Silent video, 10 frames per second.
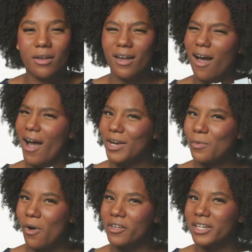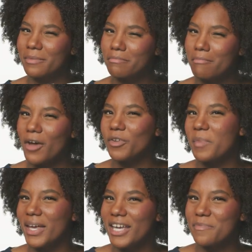on high-quality
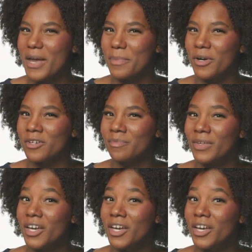model-making paper.